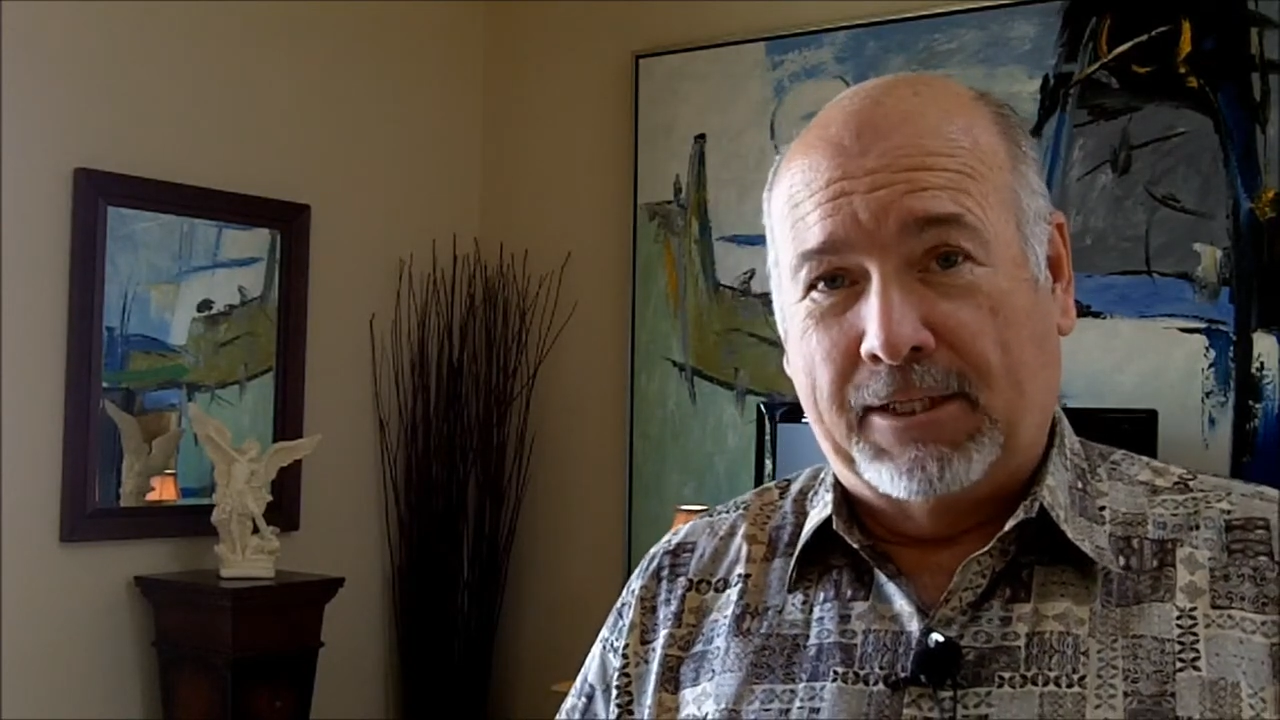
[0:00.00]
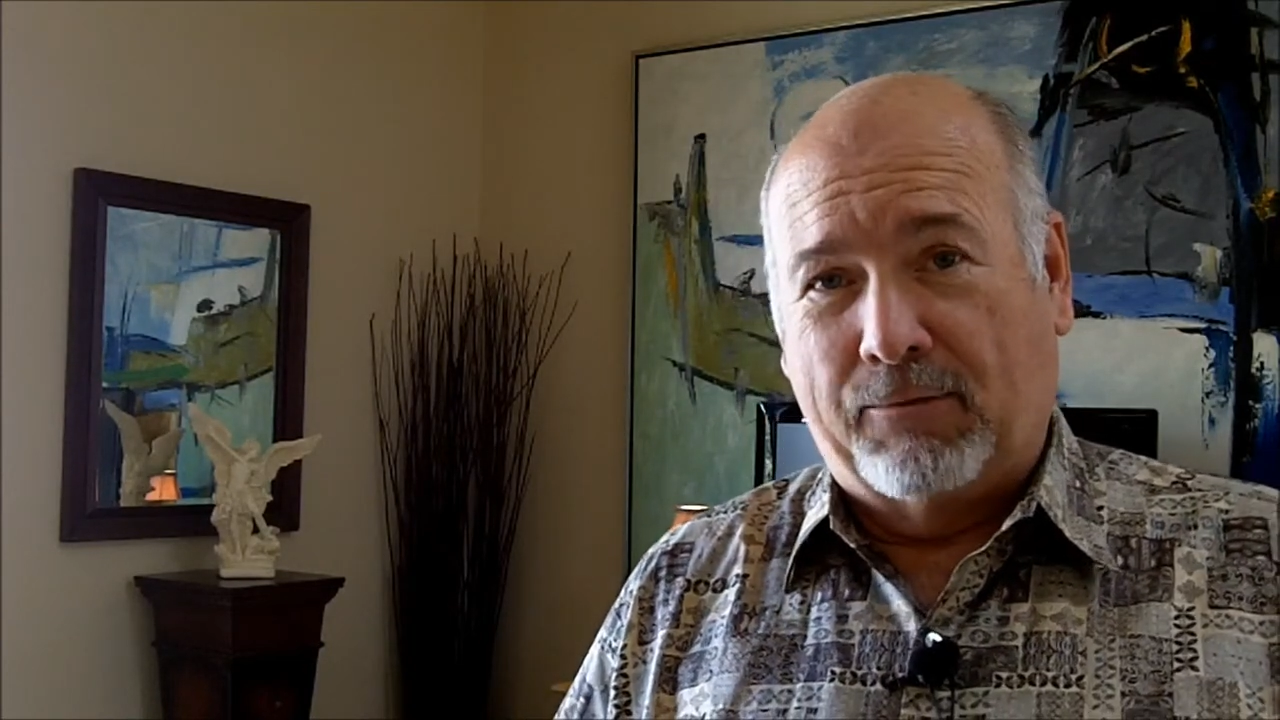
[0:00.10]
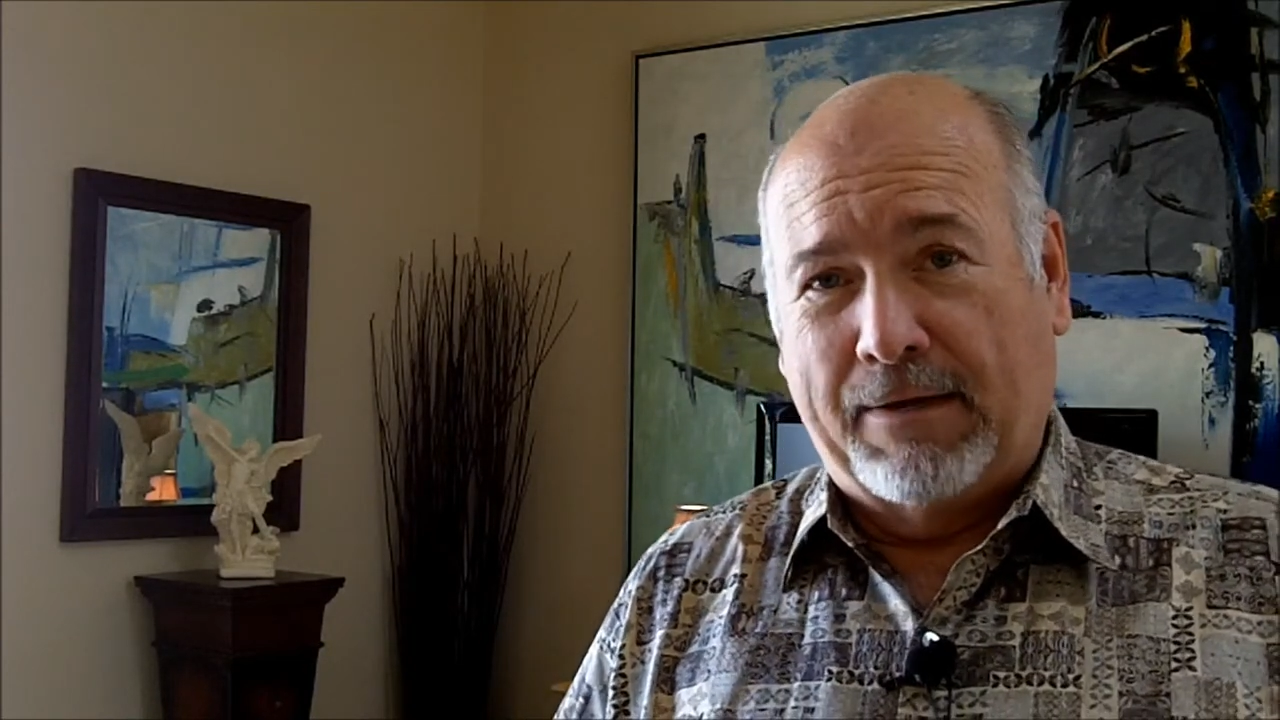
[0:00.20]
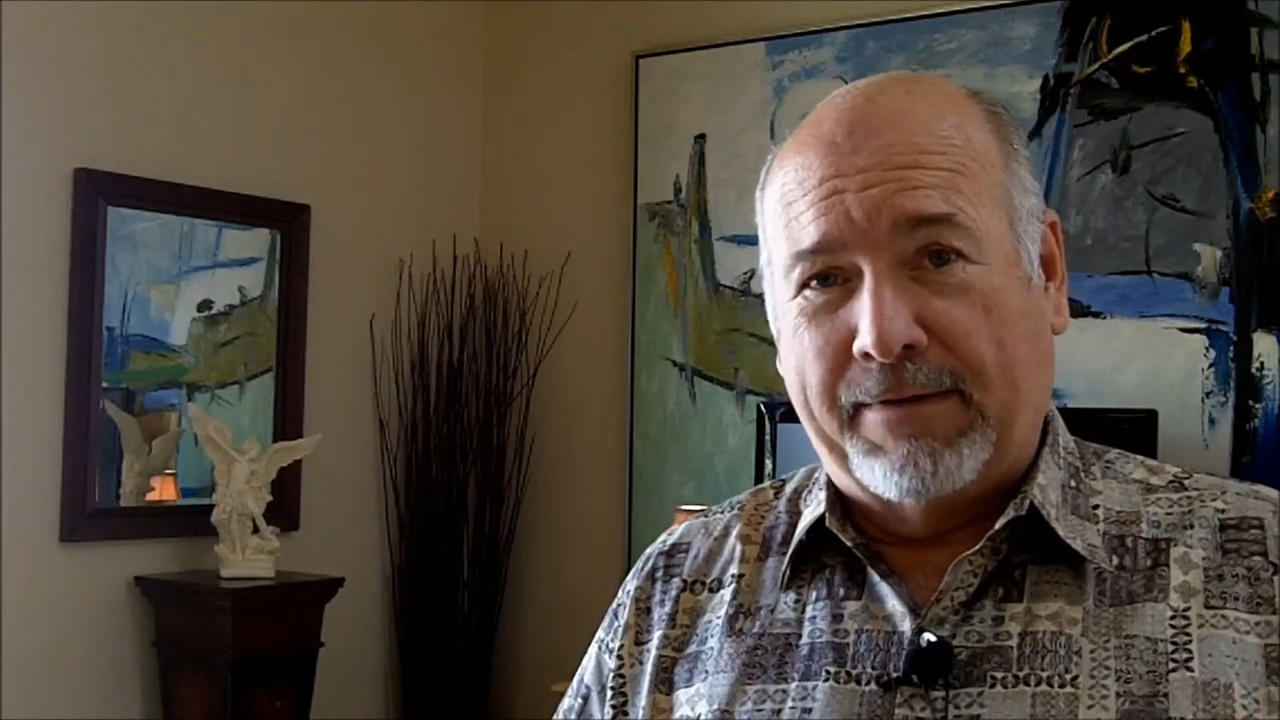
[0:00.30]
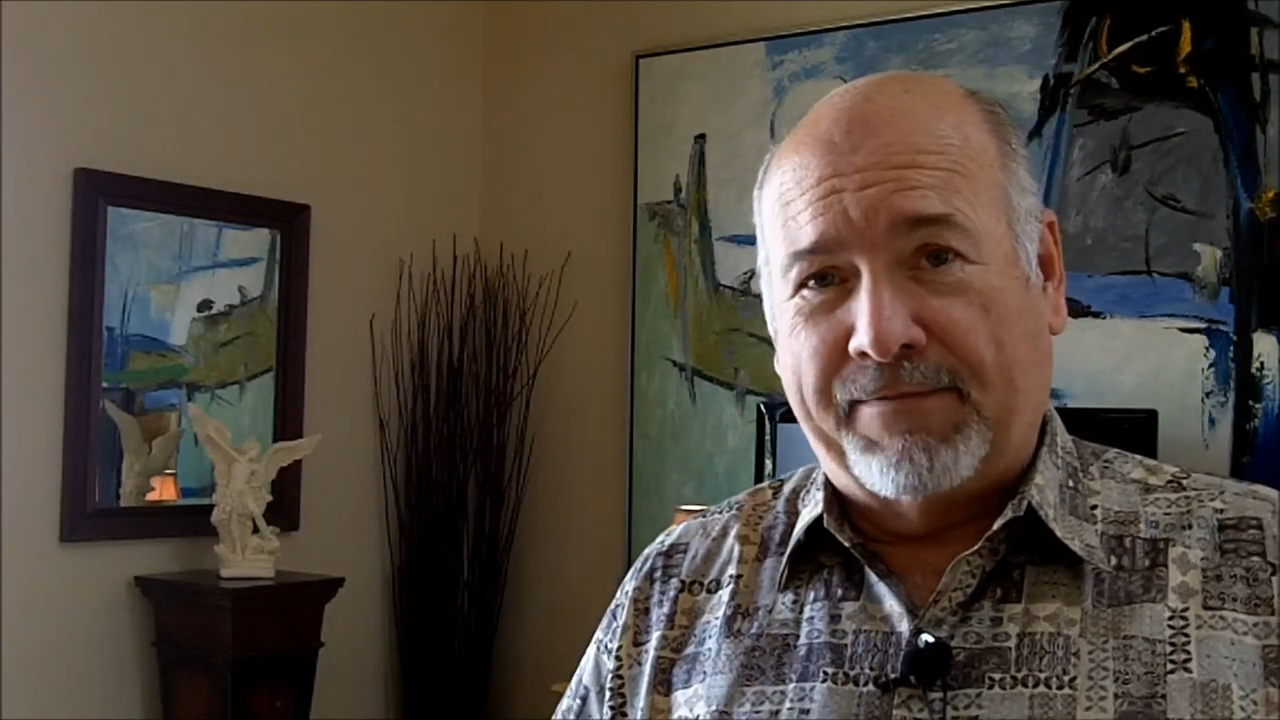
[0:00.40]
The
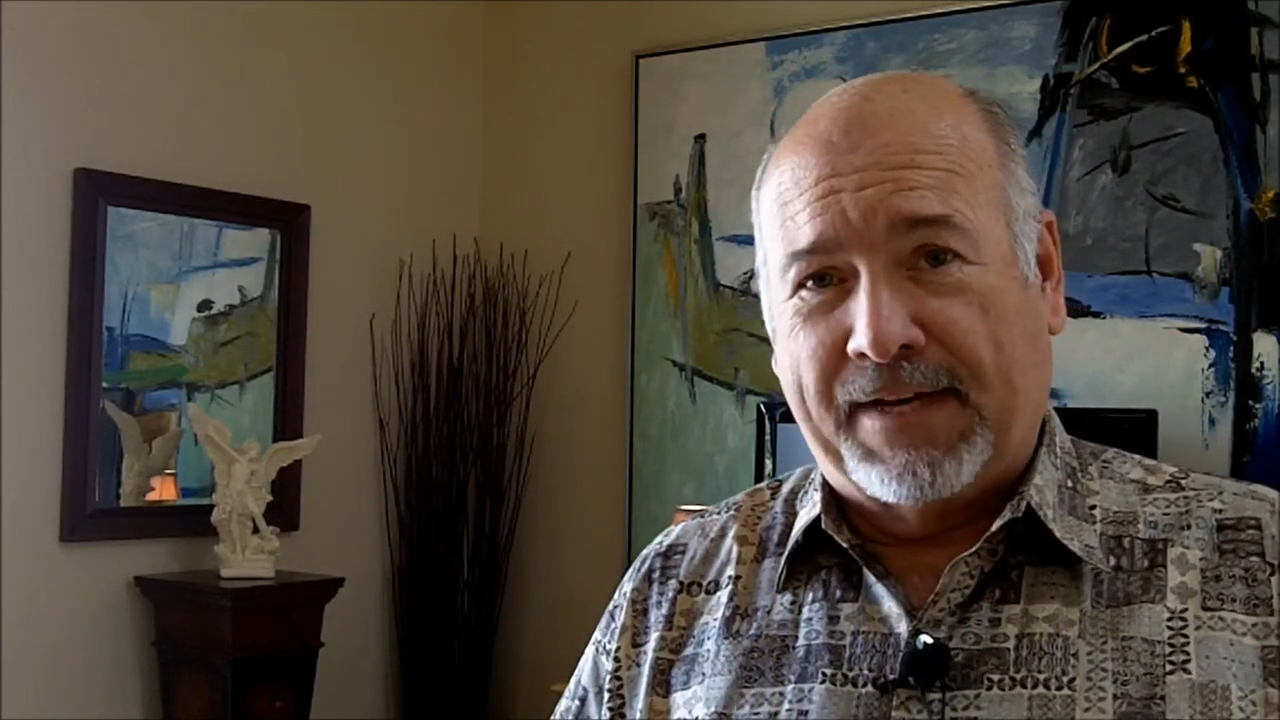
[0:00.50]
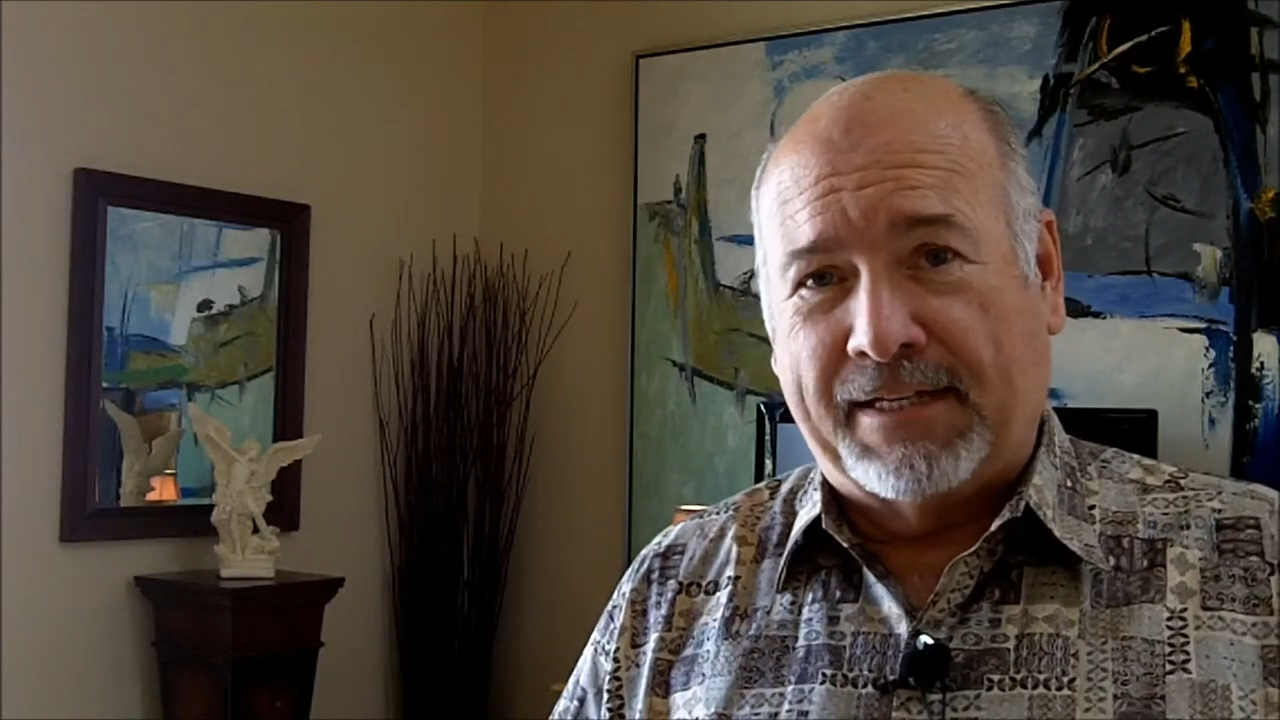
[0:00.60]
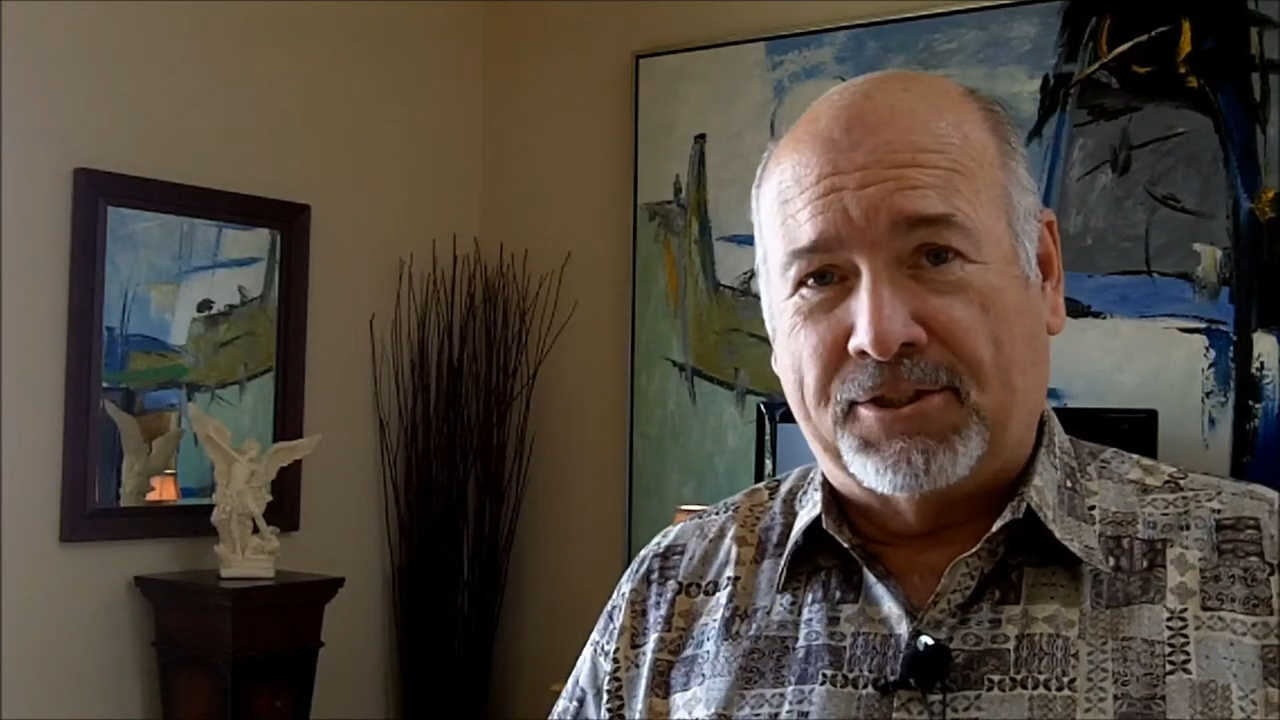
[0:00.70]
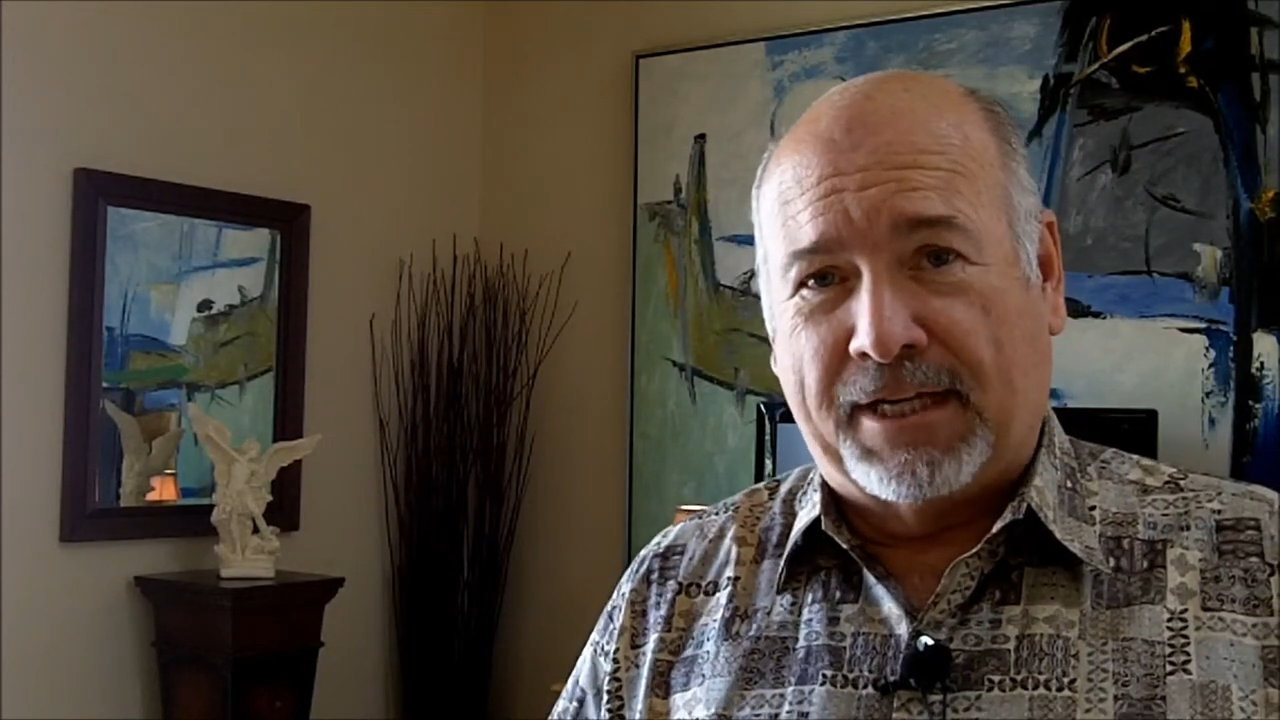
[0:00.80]
way we find